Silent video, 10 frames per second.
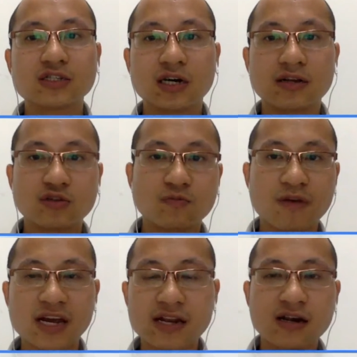to
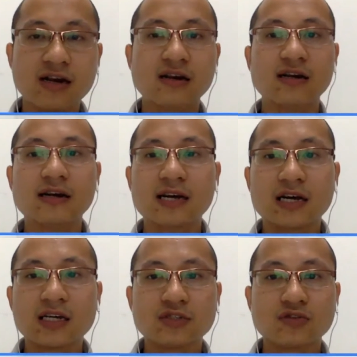pedal,
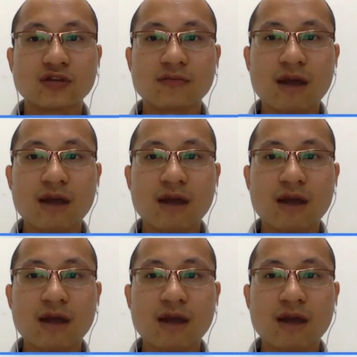so the